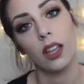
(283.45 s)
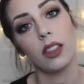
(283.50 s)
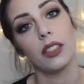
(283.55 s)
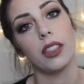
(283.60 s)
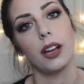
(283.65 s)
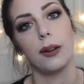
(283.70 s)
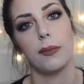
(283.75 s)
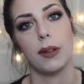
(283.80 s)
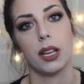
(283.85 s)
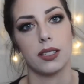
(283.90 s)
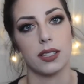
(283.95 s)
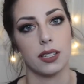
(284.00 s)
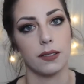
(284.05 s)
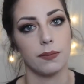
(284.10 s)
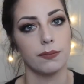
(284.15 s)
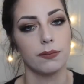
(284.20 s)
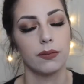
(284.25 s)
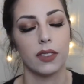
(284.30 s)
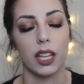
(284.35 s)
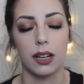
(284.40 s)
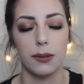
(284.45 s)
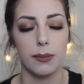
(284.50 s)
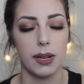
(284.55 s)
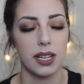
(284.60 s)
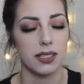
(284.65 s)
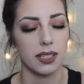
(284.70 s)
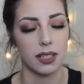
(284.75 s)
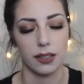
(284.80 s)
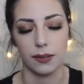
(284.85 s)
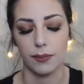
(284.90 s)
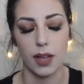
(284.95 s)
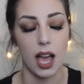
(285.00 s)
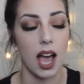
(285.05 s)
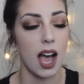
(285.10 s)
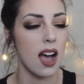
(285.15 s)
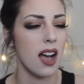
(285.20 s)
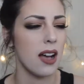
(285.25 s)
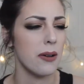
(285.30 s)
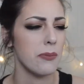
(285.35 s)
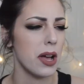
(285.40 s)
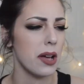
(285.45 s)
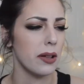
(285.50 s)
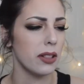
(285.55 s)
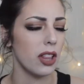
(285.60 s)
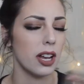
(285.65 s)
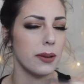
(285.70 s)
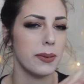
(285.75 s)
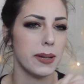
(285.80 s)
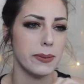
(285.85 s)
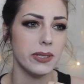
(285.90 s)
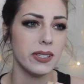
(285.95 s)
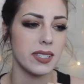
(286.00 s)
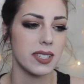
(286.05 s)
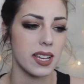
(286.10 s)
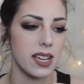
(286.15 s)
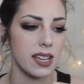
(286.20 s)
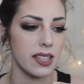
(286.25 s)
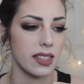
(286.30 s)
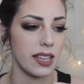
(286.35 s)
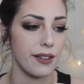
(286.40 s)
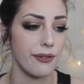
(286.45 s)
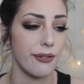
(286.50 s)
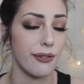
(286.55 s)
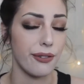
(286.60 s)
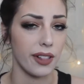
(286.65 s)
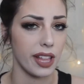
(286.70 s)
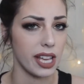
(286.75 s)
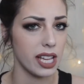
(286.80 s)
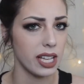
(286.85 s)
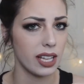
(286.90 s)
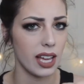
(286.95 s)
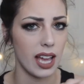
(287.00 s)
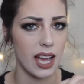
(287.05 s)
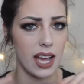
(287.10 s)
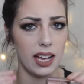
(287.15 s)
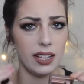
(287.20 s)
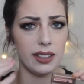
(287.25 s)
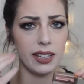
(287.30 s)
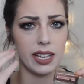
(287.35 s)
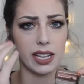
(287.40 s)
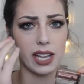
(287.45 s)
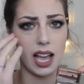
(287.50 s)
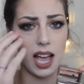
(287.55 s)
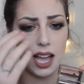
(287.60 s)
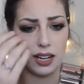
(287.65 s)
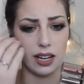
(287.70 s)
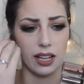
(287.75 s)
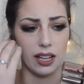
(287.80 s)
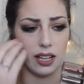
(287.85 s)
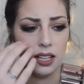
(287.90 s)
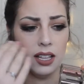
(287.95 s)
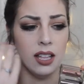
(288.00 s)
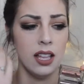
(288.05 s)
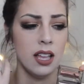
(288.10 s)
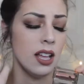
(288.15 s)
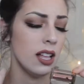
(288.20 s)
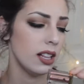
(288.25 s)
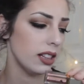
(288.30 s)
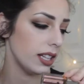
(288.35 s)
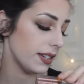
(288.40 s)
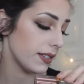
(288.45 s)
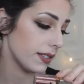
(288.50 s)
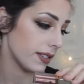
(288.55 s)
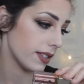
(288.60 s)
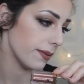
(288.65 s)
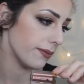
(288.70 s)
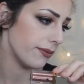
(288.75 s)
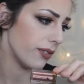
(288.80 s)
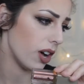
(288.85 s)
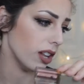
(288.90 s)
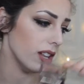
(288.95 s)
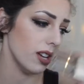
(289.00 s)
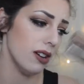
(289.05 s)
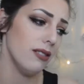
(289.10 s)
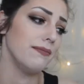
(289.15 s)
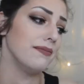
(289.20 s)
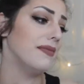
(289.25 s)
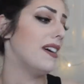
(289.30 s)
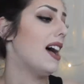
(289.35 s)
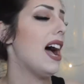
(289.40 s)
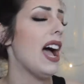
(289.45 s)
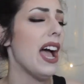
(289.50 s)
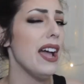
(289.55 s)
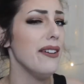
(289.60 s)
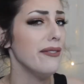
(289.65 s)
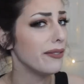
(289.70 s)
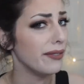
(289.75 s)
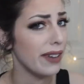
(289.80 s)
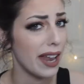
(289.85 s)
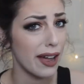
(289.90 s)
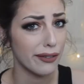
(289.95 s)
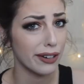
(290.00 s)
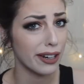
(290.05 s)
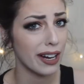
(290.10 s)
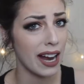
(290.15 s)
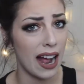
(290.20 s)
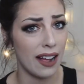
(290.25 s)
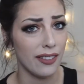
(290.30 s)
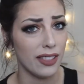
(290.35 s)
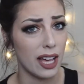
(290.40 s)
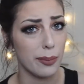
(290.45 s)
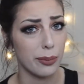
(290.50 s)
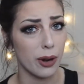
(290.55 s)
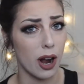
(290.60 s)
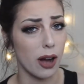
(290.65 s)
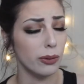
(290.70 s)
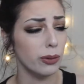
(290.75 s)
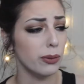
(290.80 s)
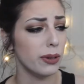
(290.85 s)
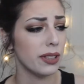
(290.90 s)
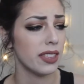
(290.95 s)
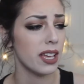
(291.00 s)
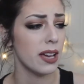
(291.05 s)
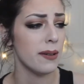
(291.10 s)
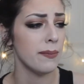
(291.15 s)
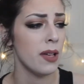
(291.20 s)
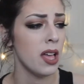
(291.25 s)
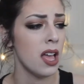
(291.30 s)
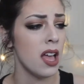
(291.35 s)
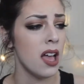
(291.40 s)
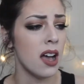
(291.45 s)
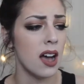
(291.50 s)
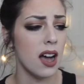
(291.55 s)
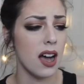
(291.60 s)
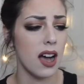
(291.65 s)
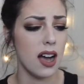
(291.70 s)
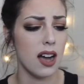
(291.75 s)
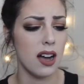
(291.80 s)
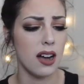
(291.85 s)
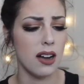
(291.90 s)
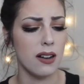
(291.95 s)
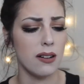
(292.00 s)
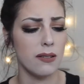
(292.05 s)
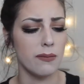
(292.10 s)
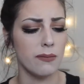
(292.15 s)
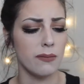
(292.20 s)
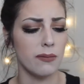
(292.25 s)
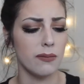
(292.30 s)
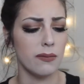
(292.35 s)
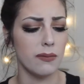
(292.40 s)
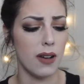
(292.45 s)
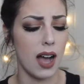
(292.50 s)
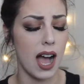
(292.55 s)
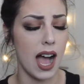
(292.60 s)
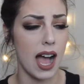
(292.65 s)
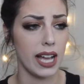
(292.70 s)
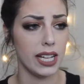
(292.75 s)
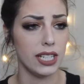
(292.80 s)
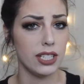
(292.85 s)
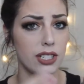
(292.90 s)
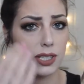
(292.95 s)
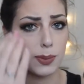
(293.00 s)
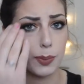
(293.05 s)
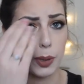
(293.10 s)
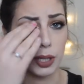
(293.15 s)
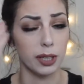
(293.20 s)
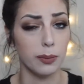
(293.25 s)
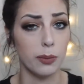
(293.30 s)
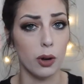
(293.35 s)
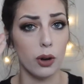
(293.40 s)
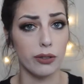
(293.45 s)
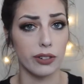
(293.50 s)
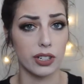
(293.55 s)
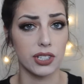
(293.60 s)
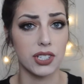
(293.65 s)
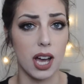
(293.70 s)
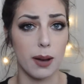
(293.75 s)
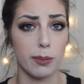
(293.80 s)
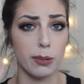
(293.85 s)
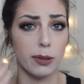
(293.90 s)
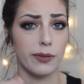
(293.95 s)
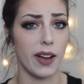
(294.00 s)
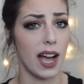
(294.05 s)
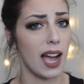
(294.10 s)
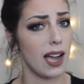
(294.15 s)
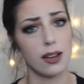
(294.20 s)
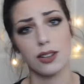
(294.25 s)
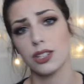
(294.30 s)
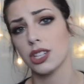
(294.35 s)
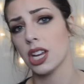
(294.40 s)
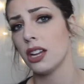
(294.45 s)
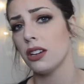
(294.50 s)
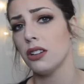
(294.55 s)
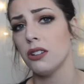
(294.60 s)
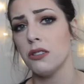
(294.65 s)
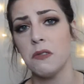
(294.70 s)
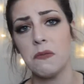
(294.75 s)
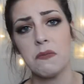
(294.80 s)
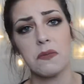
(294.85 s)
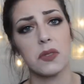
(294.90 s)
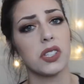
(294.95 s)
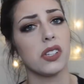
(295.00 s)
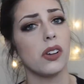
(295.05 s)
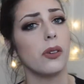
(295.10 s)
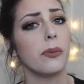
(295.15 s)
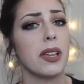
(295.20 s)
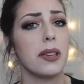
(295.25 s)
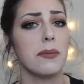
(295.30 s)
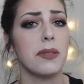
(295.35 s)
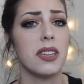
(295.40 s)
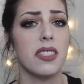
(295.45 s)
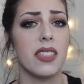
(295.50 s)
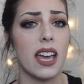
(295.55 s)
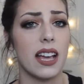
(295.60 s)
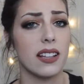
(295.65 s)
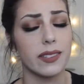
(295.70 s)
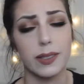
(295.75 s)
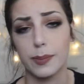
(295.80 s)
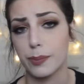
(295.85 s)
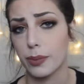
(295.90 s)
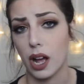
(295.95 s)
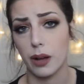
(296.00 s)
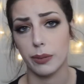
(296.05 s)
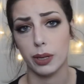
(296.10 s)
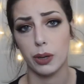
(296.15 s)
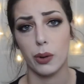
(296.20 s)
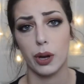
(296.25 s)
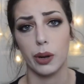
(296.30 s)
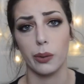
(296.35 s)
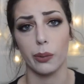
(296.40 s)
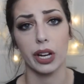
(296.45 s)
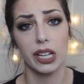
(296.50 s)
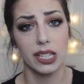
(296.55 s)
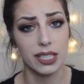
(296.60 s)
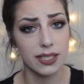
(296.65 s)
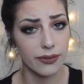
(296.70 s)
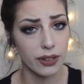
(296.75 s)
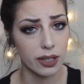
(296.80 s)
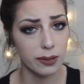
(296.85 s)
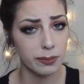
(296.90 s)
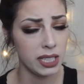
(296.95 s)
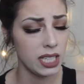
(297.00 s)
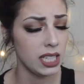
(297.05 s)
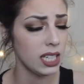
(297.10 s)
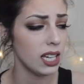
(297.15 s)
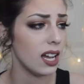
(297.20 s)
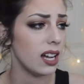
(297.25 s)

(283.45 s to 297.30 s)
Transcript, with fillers: They're amazing. They're amazing. Um, a lot of people say they flake and they kind of leave some fallout. I've never had that problem with them. Um, I just put them over top of eyeshadow, so maybe that's probably what works for me.